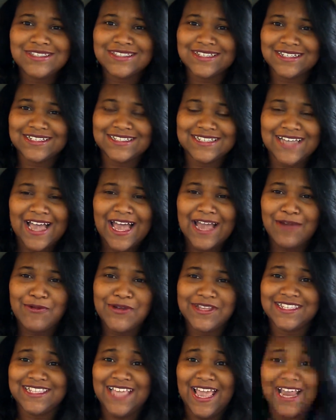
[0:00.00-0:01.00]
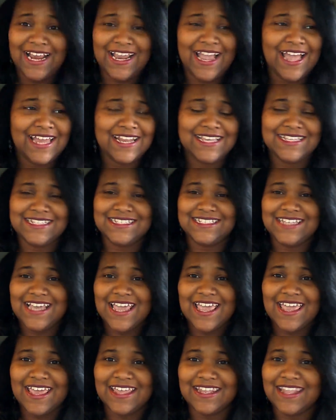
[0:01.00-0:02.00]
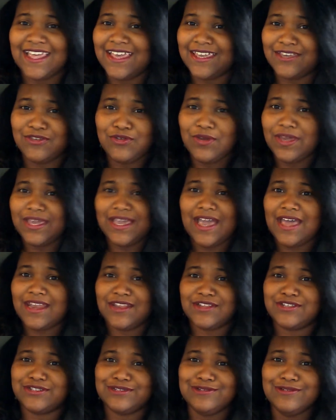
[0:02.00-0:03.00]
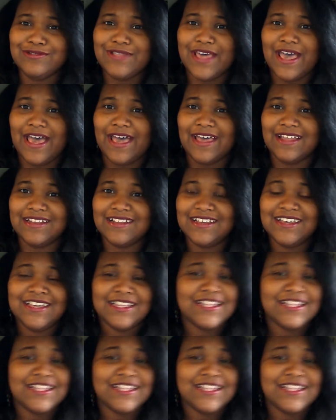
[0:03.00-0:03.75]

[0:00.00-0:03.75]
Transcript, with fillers: to die with that kind of debt. Like you ain't got to do that.